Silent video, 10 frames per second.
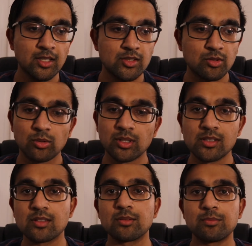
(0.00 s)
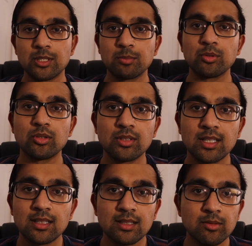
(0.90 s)
stories of people
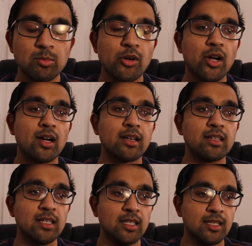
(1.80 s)
that live abroad,